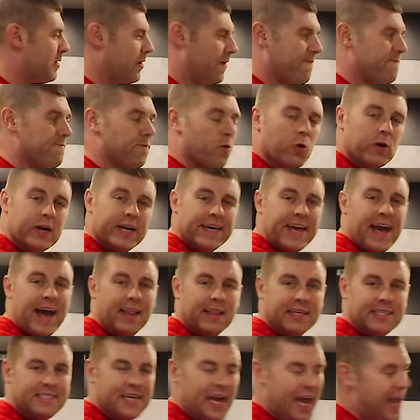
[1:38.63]
about a 40
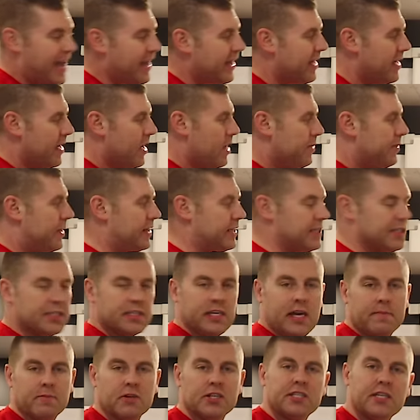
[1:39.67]
gallon tank that the
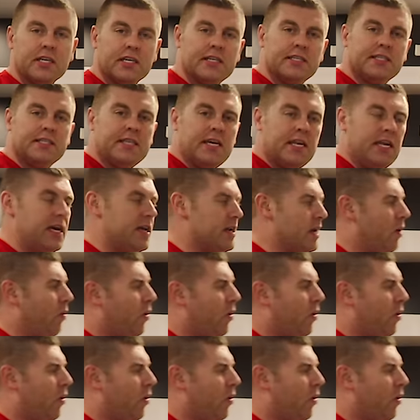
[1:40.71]
skimmer's gonna sit in.